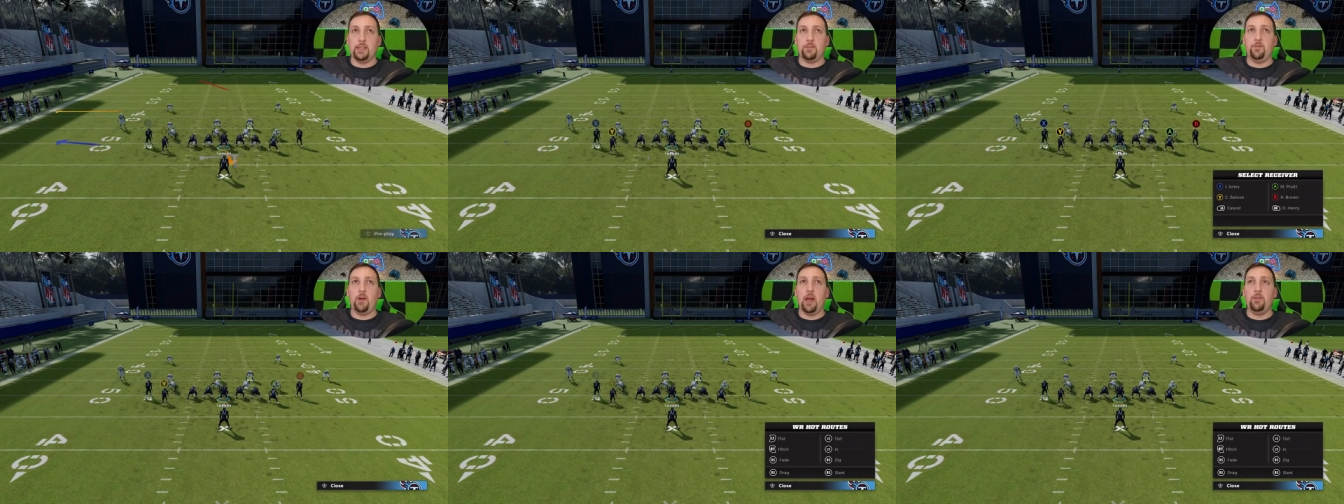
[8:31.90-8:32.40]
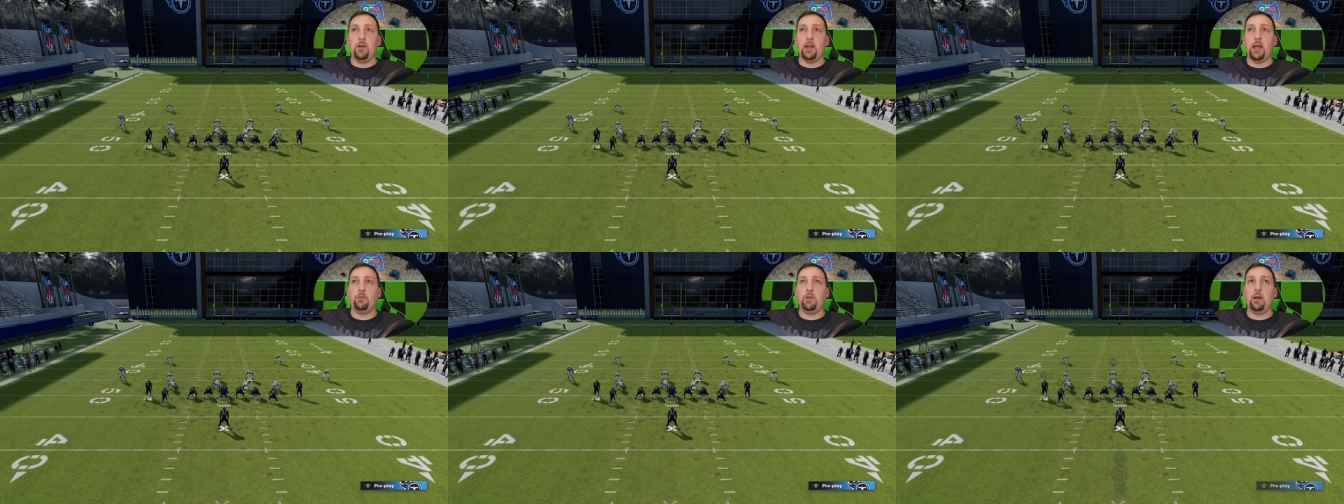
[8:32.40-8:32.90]
That's a
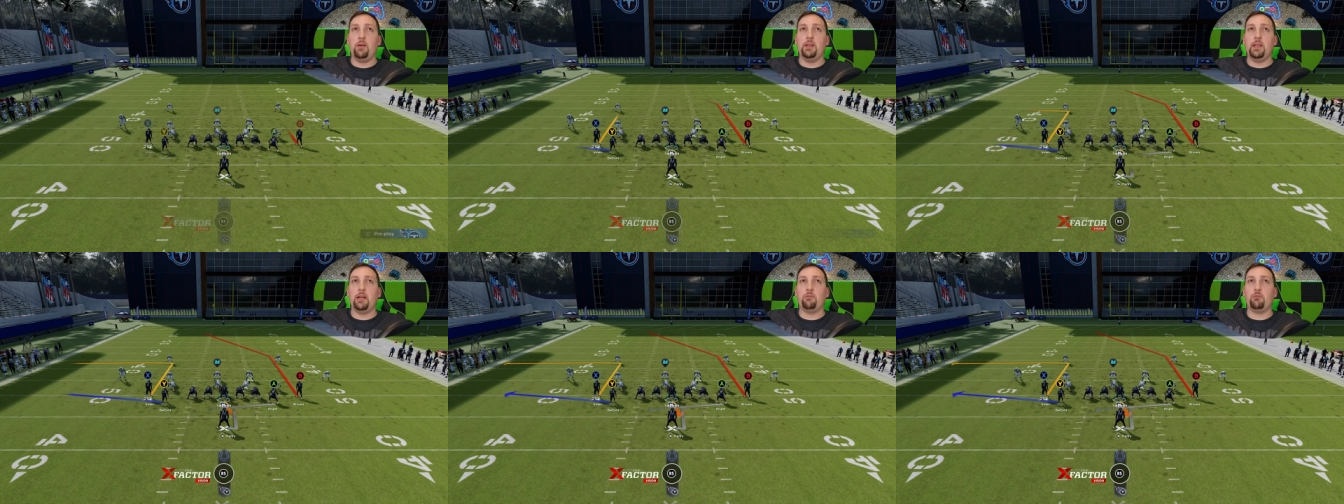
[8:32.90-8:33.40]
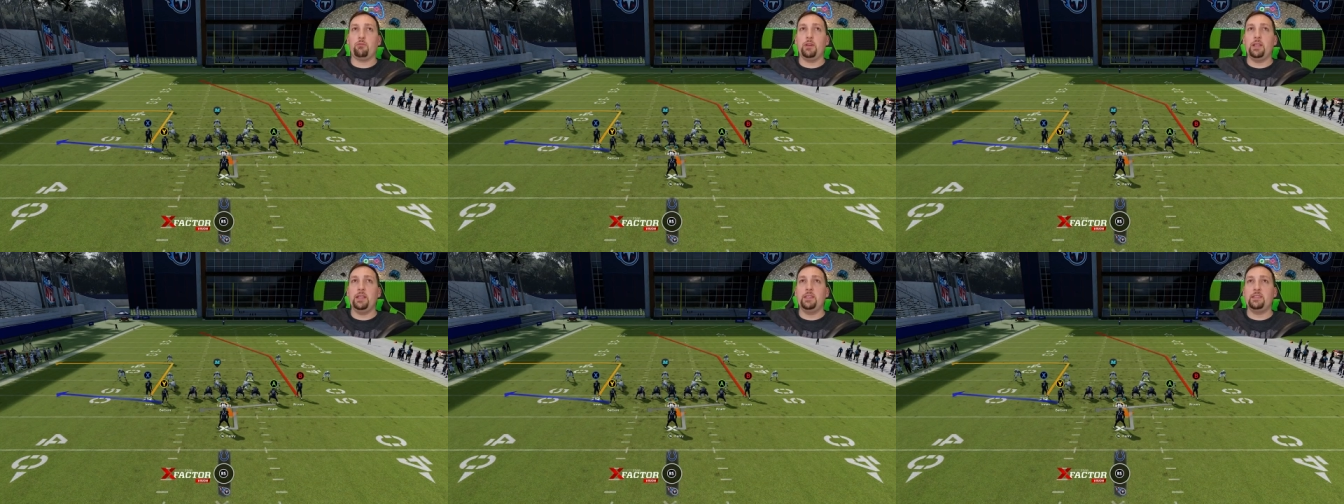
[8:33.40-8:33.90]
5-yard out route, and then I
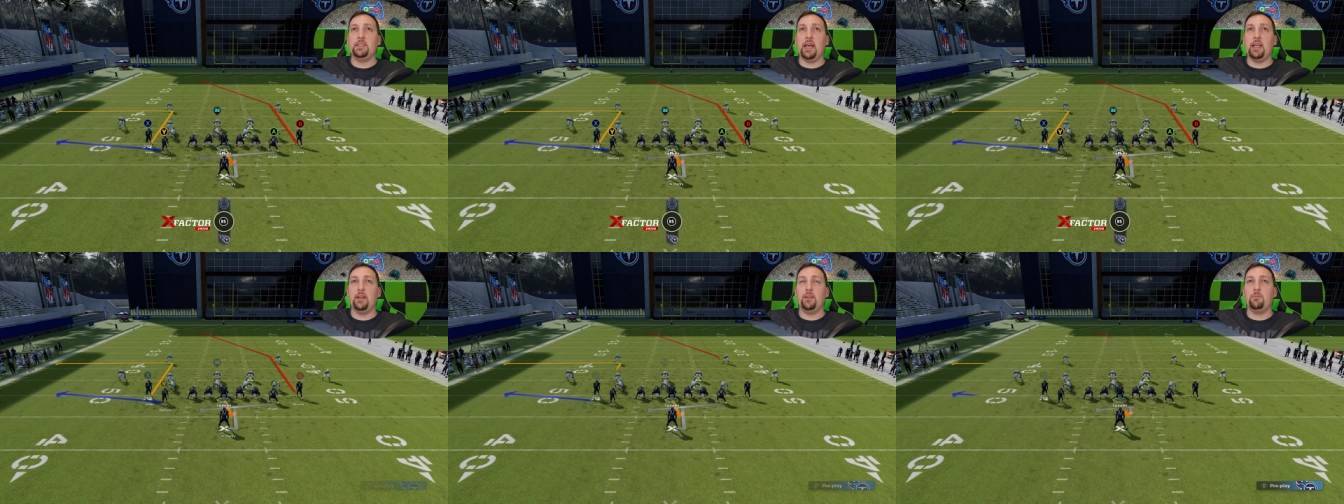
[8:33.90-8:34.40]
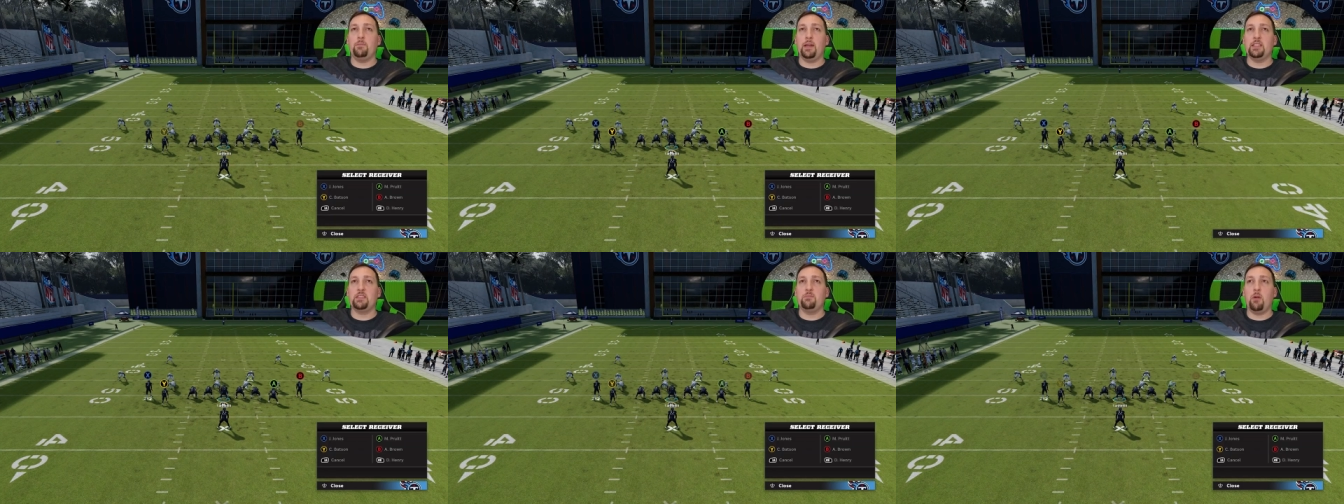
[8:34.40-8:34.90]
reset it
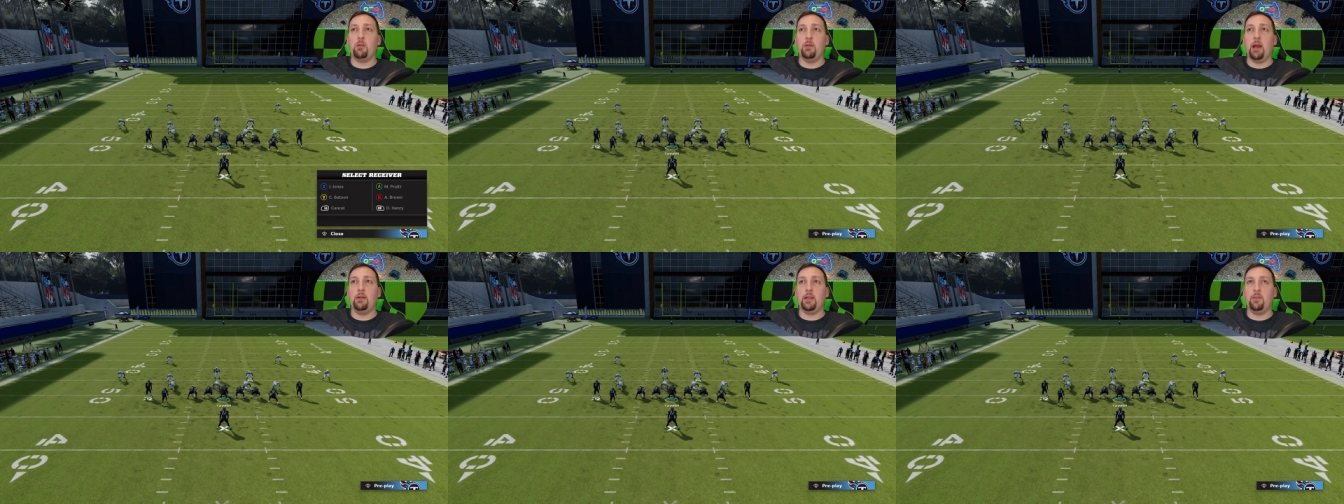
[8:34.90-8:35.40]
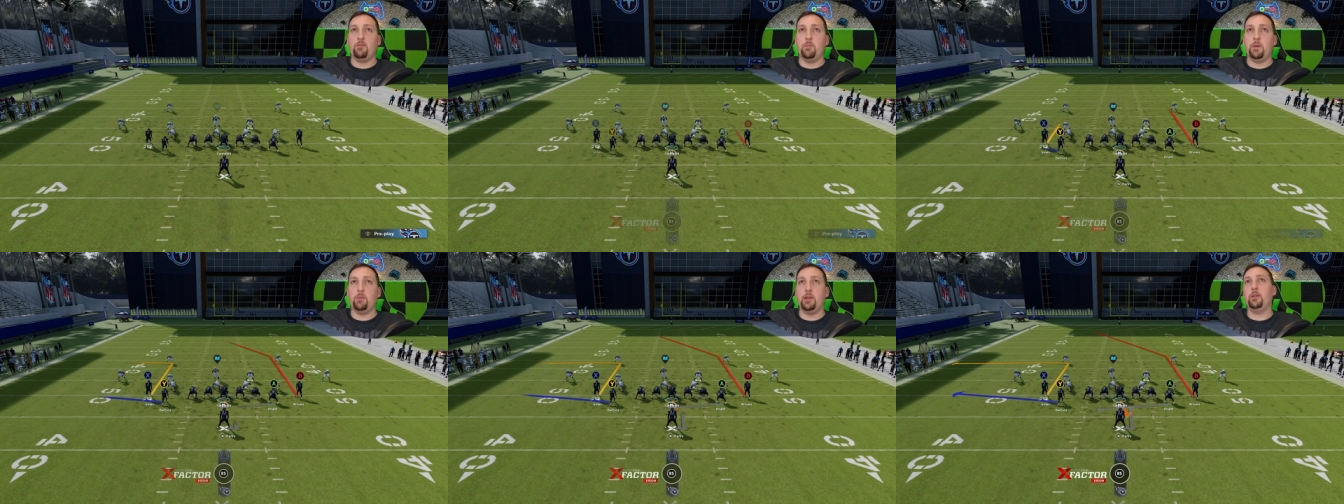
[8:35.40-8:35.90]
by smart routing it
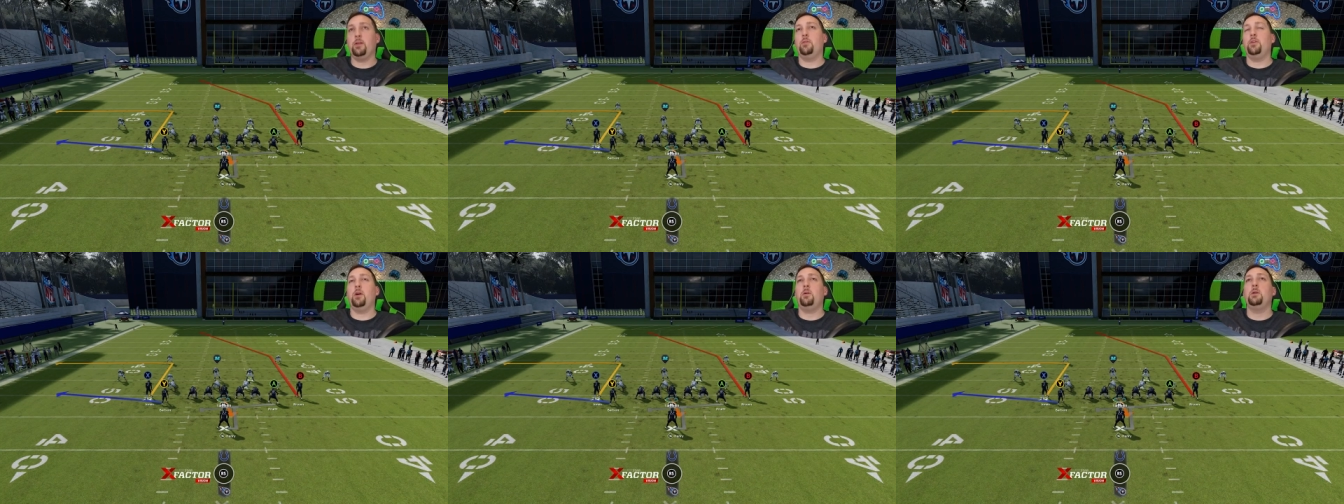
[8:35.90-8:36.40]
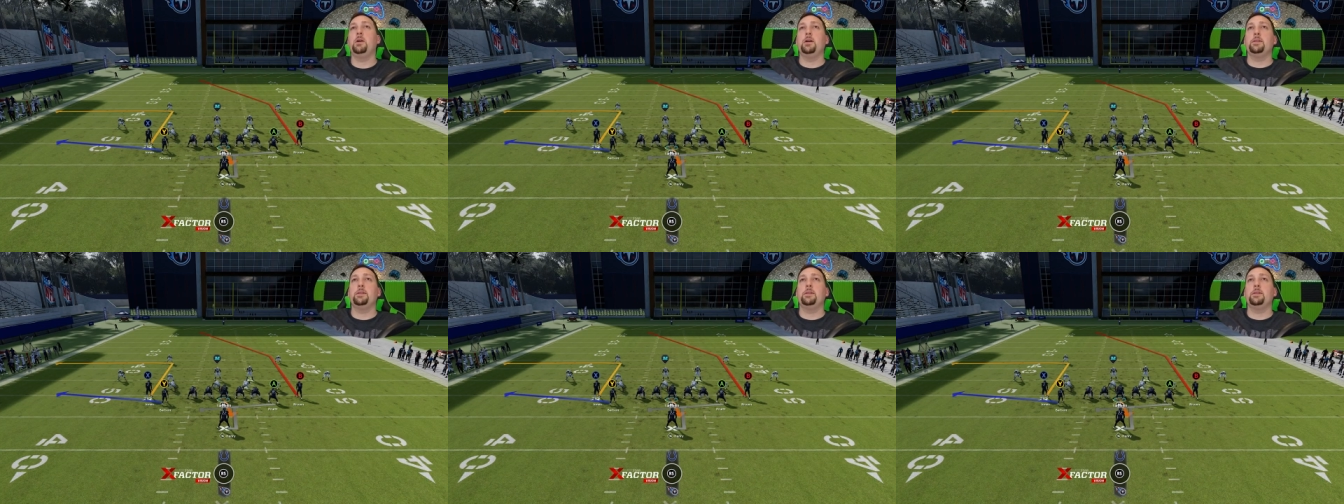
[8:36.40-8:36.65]
for people that don't know.